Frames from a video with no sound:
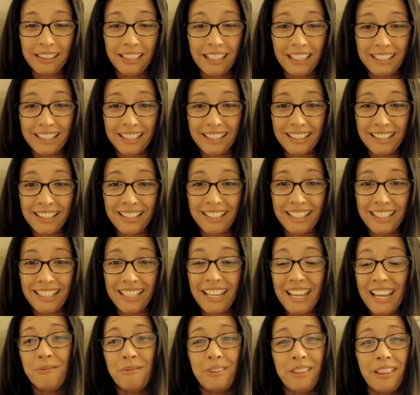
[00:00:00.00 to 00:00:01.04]
Leslie,
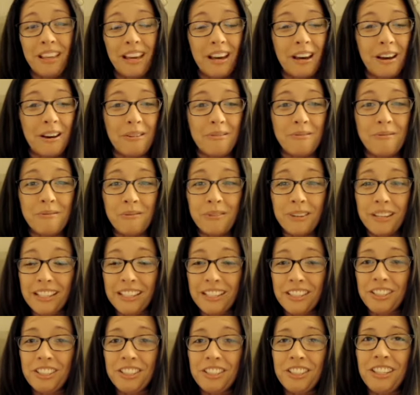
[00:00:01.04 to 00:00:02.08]
without
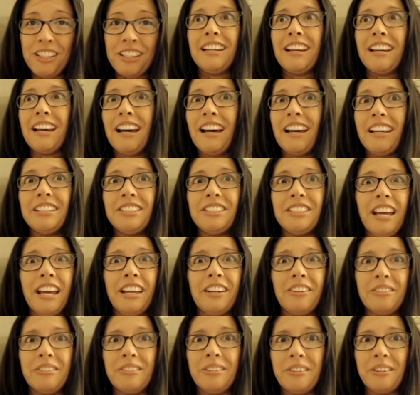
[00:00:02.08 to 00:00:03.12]
which, gosh, I
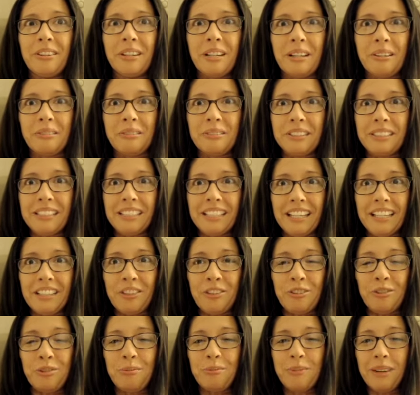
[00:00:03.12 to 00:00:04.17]
don't know how I would get
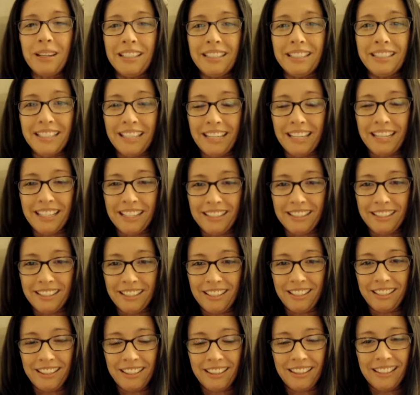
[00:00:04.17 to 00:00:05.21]
through my days.
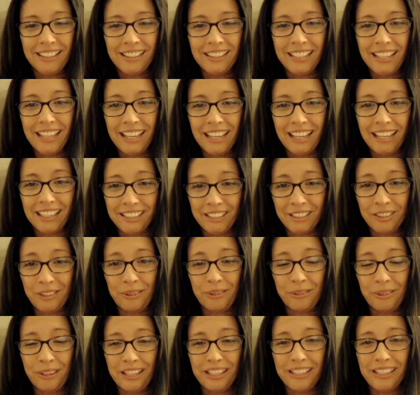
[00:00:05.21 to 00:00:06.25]
The text
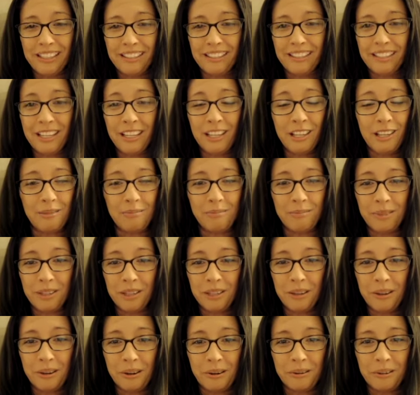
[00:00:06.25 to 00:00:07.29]
threads keep me
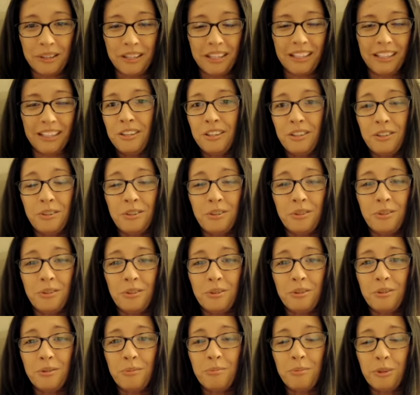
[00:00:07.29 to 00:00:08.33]
going.
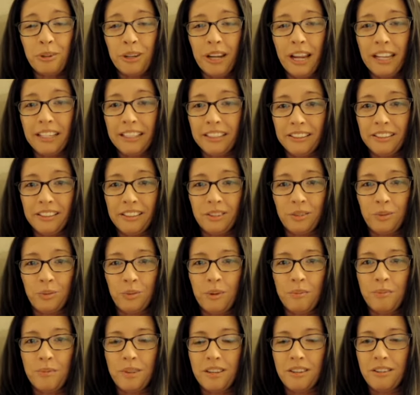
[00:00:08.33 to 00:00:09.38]
You miraculous
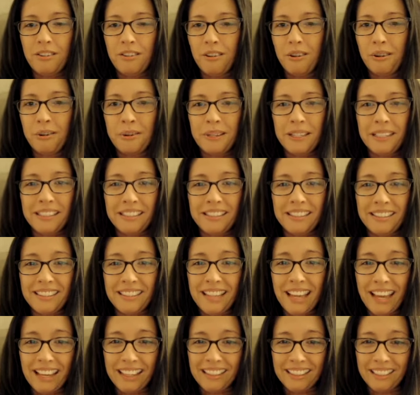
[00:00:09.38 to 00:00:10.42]
women know
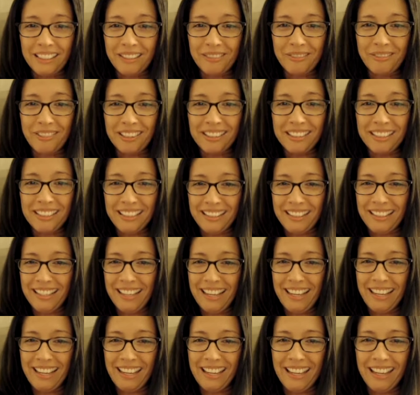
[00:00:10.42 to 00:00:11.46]
exactly what to
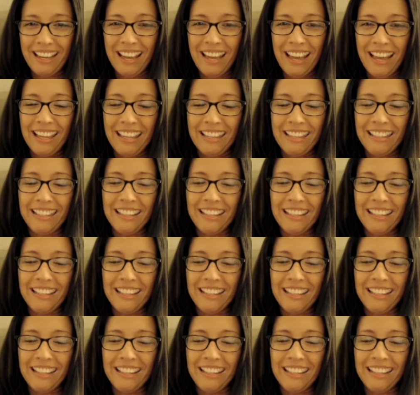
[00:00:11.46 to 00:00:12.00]
say and